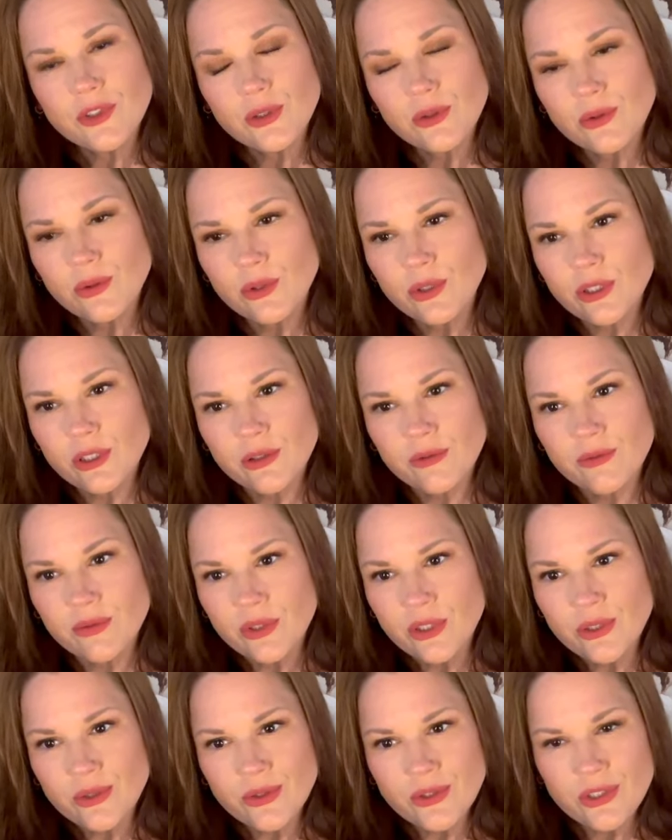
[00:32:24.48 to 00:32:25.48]
Or
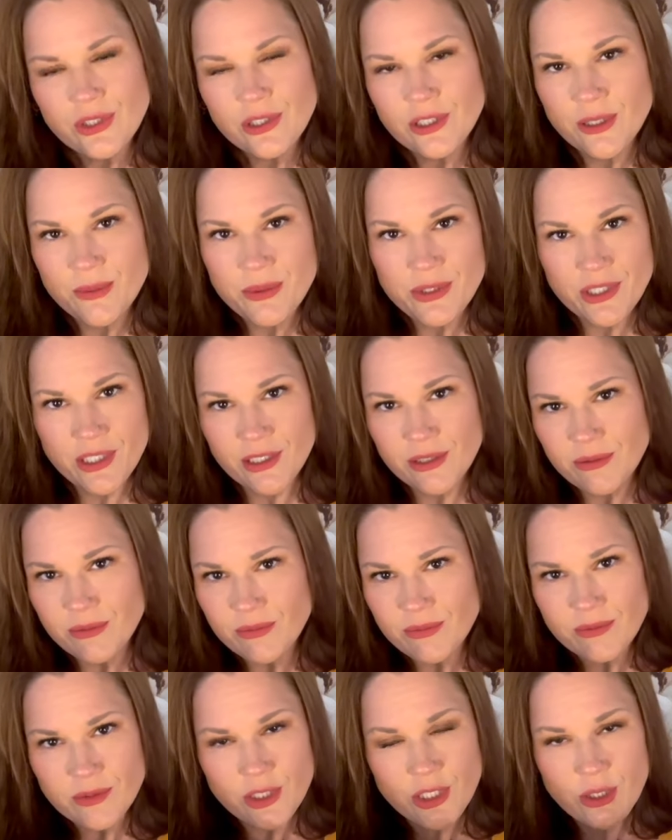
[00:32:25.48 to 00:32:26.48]
confused, upset,
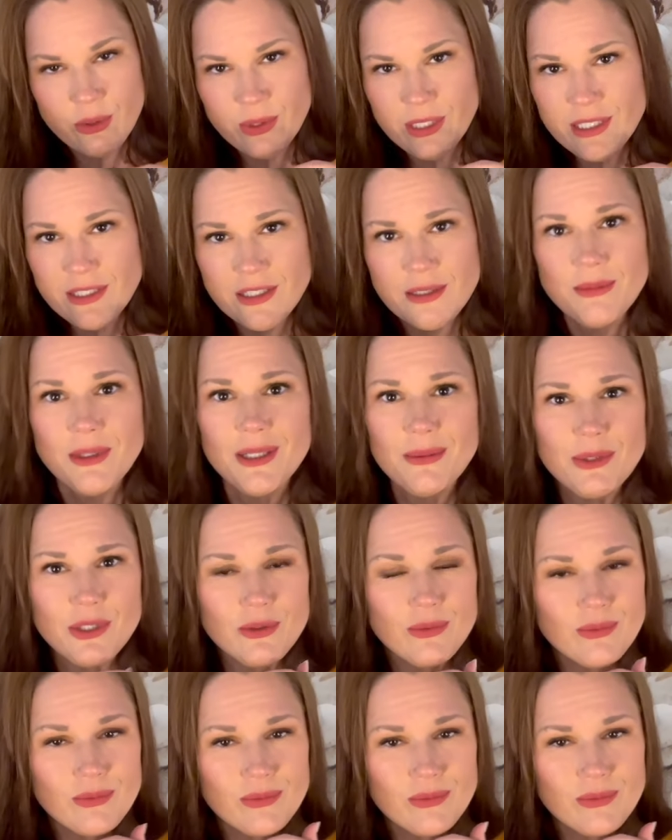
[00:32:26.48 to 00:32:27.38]
queasy maybe.